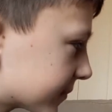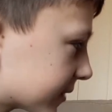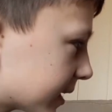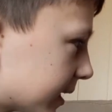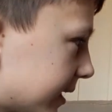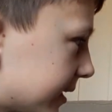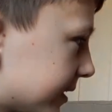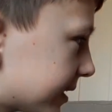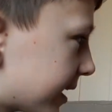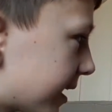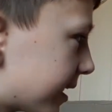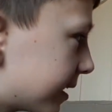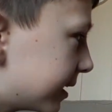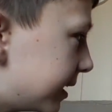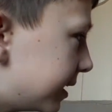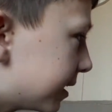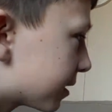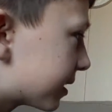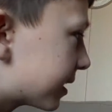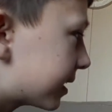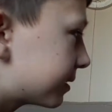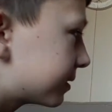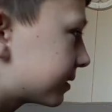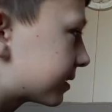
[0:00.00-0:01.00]
then
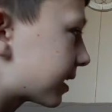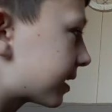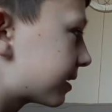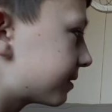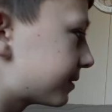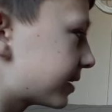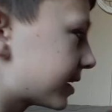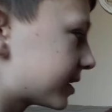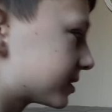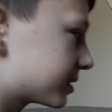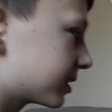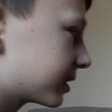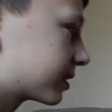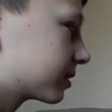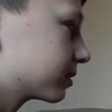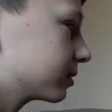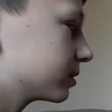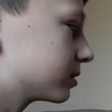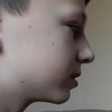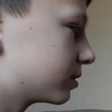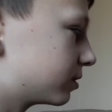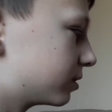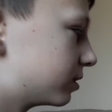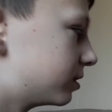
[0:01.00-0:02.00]
here it kind of has like a
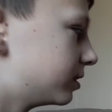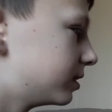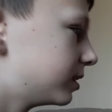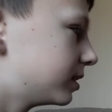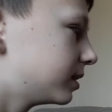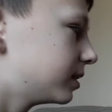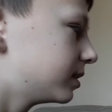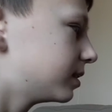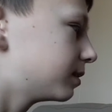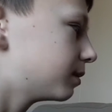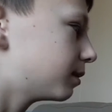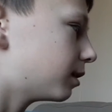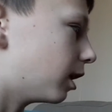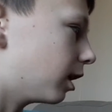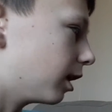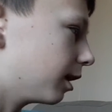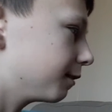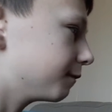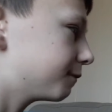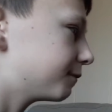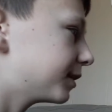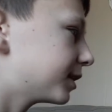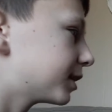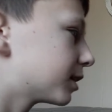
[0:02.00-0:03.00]
little
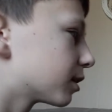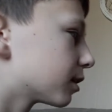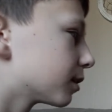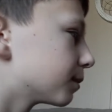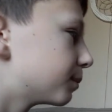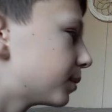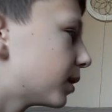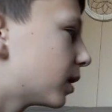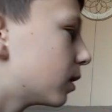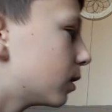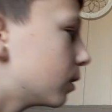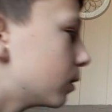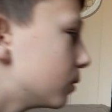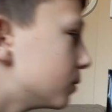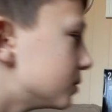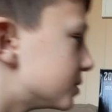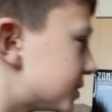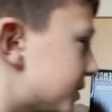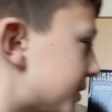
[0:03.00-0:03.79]
finger pose,